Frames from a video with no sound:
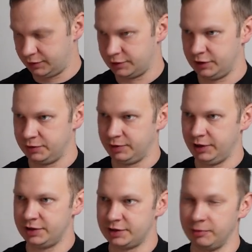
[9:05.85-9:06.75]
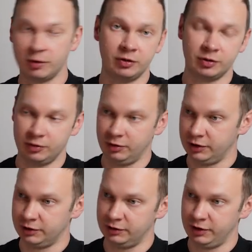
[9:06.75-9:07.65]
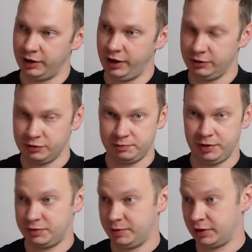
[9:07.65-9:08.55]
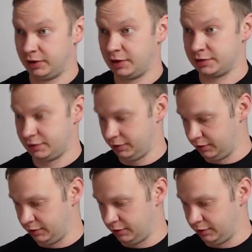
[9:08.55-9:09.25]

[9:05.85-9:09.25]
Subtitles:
such place. I'm going to call it a new PHP class